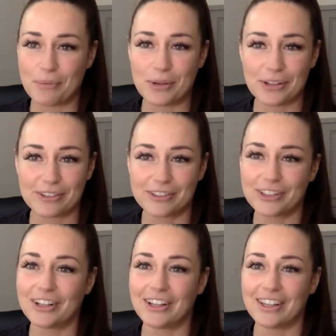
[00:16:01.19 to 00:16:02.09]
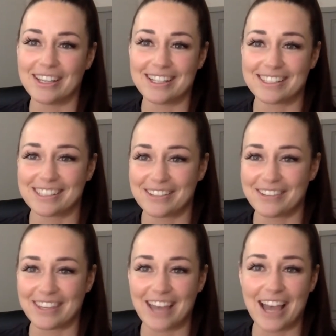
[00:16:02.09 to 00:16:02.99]
is so beautiful, and
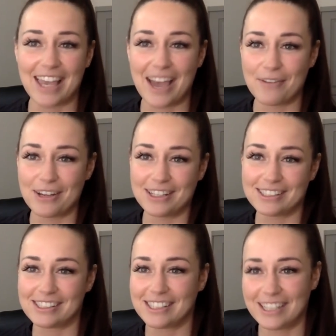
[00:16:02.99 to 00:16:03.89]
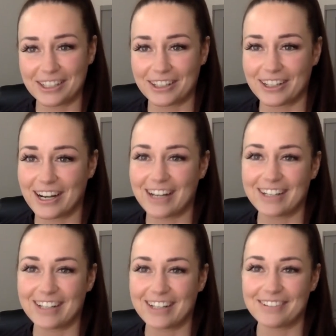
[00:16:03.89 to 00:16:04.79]
stuff like that, I can't wait to see her. And
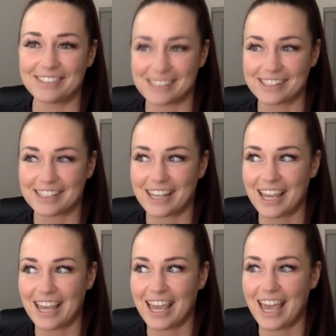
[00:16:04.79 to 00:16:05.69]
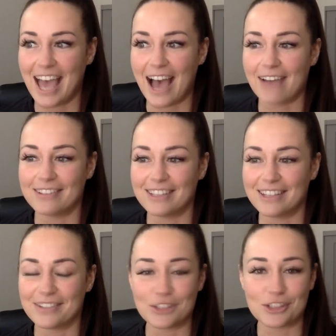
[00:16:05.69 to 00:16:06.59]
it was just
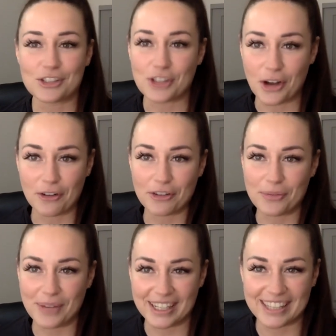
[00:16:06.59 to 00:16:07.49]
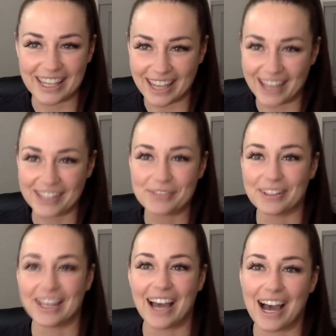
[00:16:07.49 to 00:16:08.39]
a joke me to say yes,
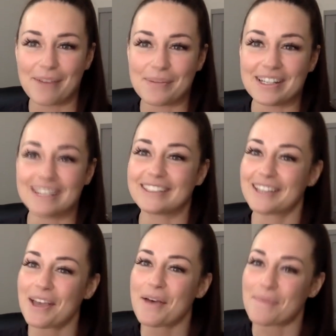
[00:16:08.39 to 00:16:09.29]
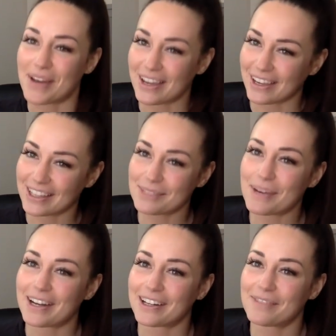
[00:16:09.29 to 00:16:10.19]
but that happened. But it gets
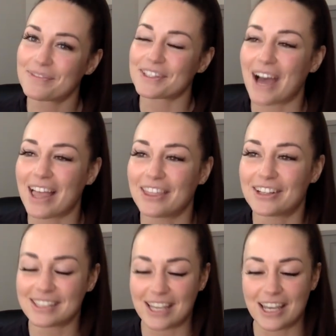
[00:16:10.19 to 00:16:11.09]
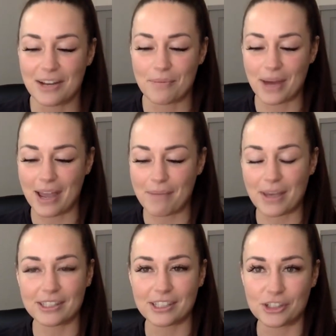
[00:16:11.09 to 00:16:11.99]
better. So I looked in my
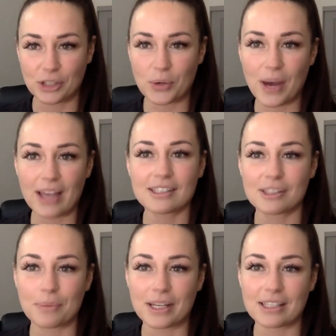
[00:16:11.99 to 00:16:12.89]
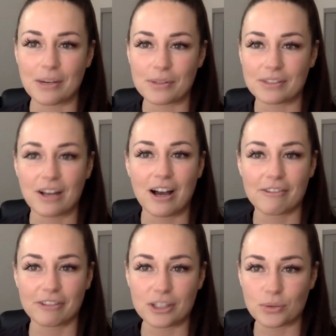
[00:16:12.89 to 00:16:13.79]
message requests because I was
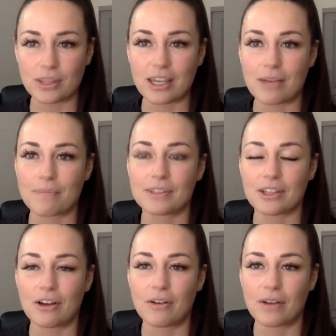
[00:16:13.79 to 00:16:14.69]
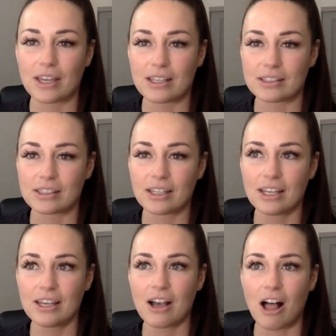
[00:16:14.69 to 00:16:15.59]
not friends with him. So all of his